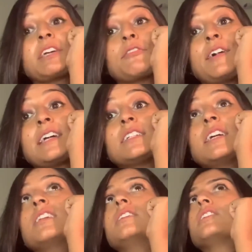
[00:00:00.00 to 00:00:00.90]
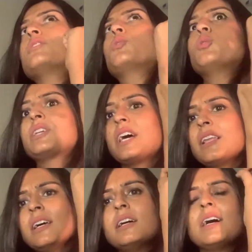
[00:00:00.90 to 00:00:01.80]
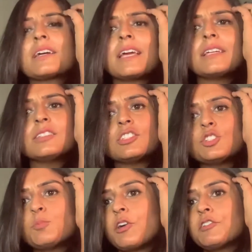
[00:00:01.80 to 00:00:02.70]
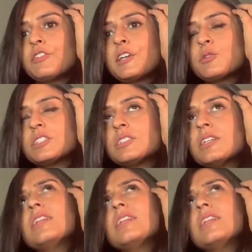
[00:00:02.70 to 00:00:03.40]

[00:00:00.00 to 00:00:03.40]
Fat Indian Ghotala. Again, it's a Spotify original.